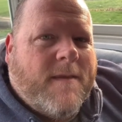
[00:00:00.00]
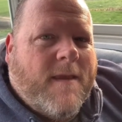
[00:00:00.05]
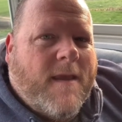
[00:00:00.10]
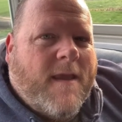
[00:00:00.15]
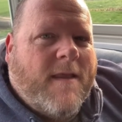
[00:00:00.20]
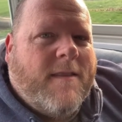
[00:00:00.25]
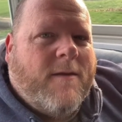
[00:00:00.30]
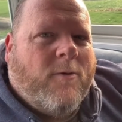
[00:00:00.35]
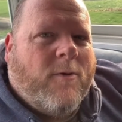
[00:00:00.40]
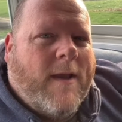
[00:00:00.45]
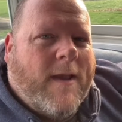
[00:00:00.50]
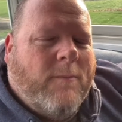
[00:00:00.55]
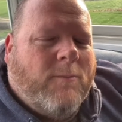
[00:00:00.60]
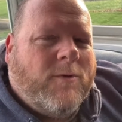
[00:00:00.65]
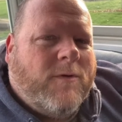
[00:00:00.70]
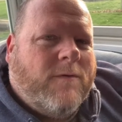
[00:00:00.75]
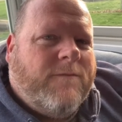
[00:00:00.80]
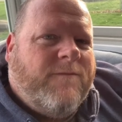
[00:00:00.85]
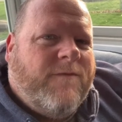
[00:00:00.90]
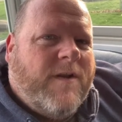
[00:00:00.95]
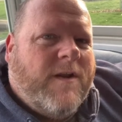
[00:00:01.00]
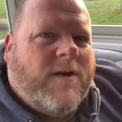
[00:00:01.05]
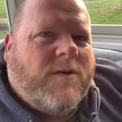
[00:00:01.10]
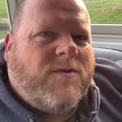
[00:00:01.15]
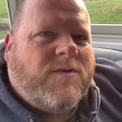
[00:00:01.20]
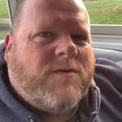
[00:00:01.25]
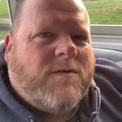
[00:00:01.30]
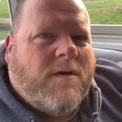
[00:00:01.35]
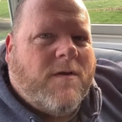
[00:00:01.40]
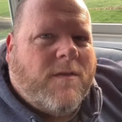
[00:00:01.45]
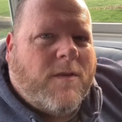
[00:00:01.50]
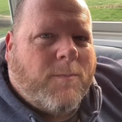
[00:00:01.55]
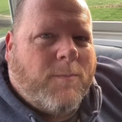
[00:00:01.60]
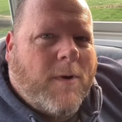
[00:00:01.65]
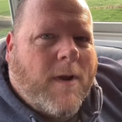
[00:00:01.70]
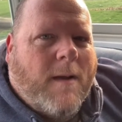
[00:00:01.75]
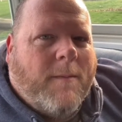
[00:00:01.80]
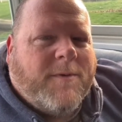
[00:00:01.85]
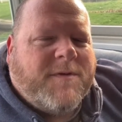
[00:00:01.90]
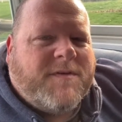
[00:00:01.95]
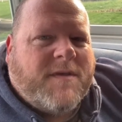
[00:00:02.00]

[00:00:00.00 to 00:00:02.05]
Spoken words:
and they were able to finish the promise